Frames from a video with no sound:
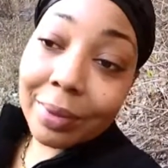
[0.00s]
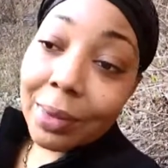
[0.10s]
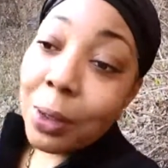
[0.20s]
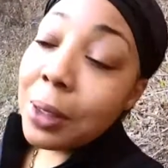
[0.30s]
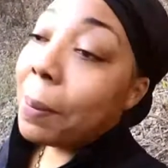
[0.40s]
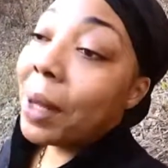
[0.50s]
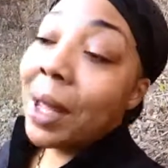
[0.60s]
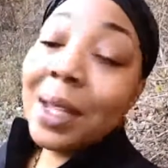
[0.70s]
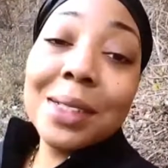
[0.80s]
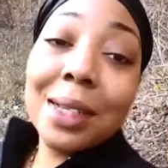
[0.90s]
you can
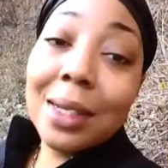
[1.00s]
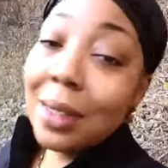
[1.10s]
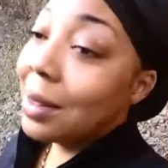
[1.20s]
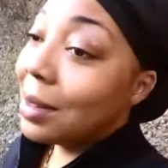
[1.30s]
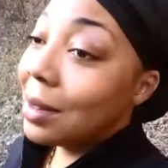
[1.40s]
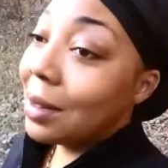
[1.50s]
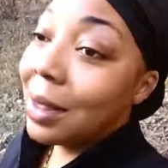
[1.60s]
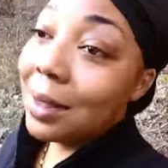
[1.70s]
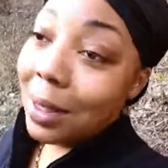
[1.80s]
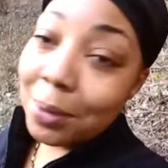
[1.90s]
apply it to anything
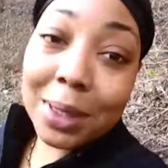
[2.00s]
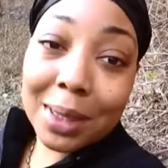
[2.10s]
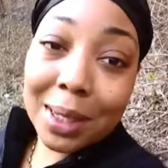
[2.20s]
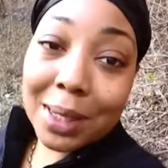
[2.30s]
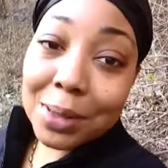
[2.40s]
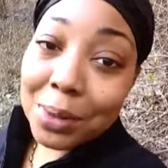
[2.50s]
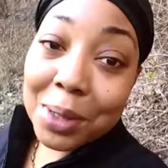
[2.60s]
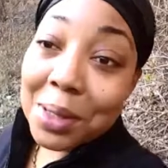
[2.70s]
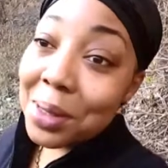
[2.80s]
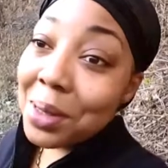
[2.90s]
and everything. So
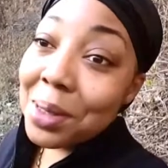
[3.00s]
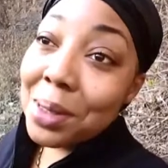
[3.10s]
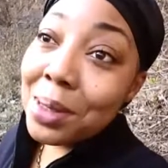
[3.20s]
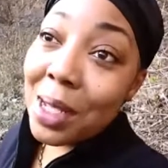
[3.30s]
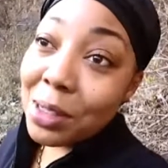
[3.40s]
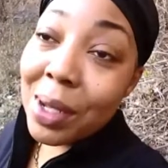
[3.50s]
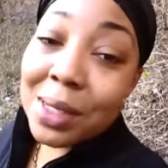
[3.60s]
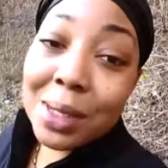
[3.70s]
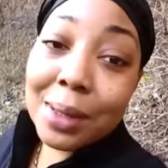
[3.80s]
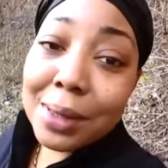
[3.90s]
that's why I
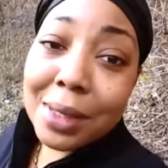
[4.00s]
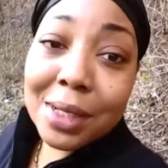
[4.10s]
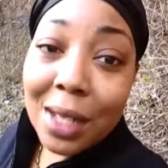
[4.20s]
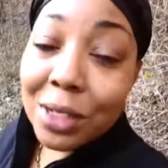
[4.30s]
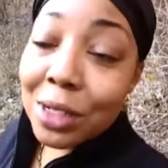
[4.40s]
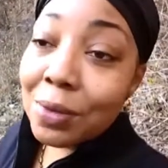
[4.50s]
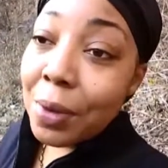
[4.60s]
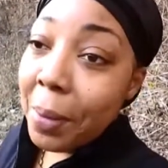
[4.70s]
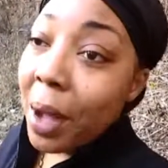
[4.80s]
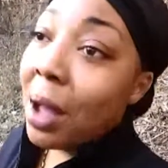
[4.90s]
said this is not just
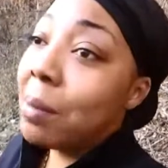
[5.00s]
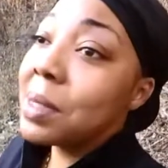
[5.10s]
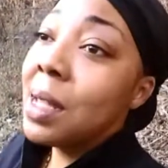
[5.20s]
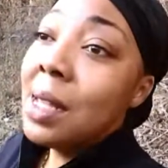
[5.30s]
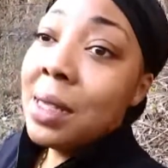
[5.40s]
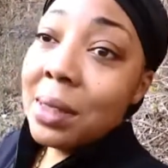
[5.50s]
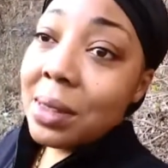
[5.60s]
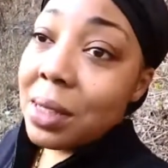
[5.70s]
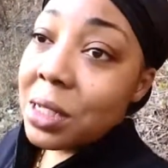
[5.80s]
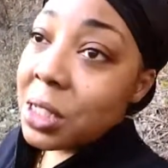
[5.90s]
for moms.
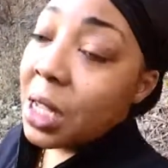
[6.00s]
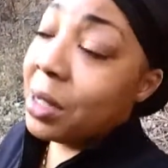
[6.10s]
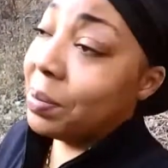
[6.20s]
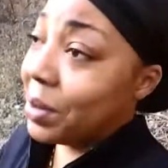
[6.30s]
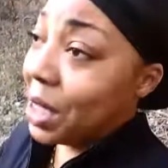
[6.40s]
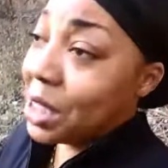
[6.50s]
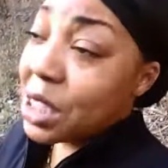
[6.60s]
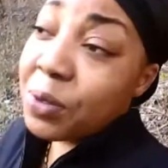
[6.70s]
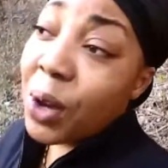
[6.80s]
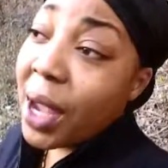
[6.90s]
This
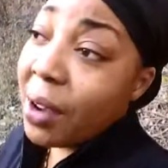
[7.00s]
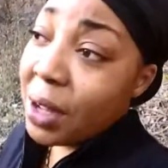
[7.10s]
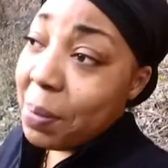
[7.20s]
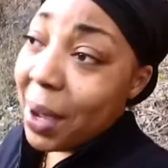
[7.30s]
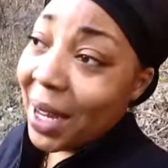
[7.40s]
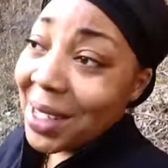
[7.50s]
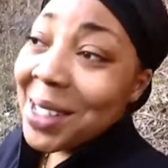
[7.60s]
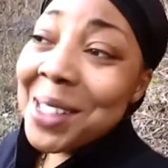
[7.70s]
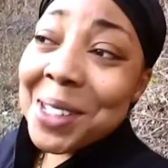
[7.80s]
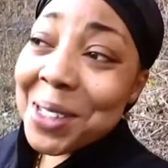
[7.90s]
is for everybody.
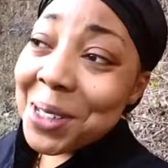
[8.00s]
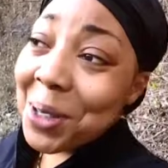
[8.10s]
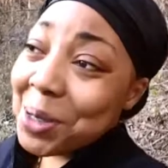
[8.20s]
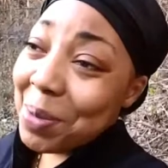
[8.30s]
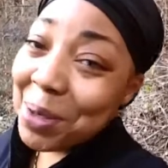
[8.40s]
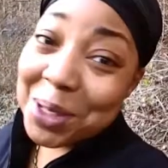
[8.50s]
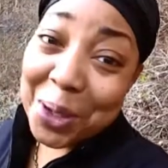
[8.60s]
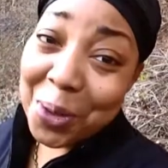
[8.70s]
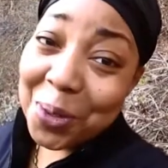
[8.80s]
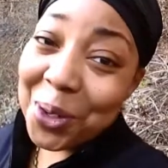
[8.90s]
Excuse me, I was
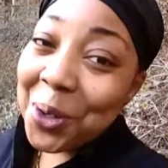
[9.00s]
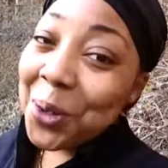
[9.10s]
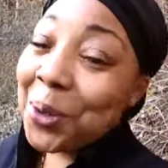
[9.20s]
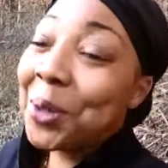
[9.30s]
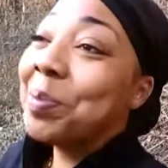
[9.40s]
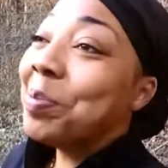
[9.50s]
getting over a cold.